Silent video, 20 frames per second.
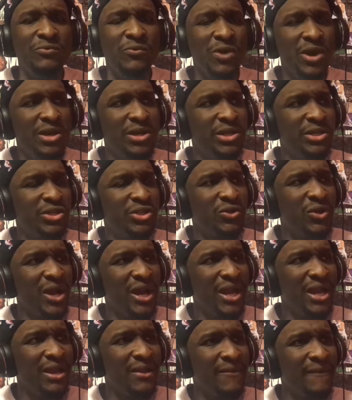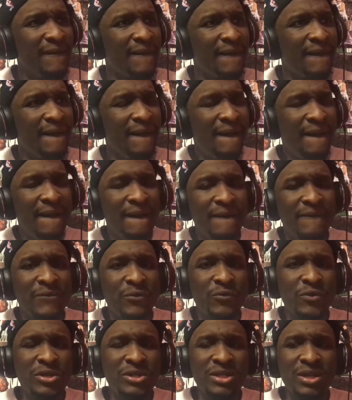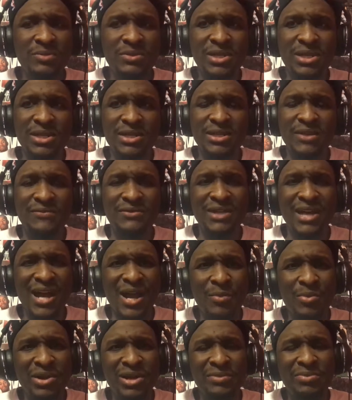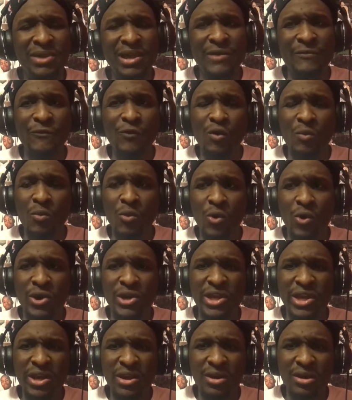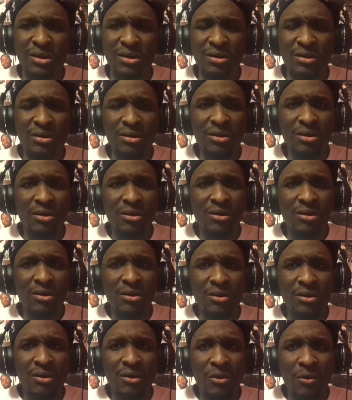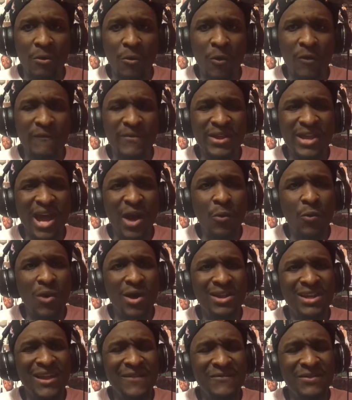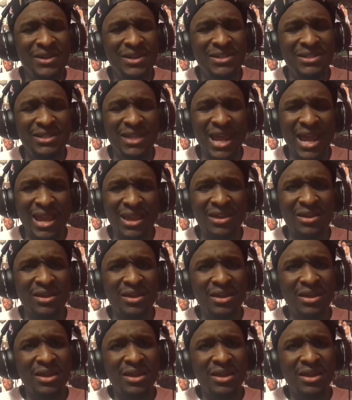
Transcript: won this trade. The reason I'm saying is if Tom Brady played one more year, or if he got one left in the tank,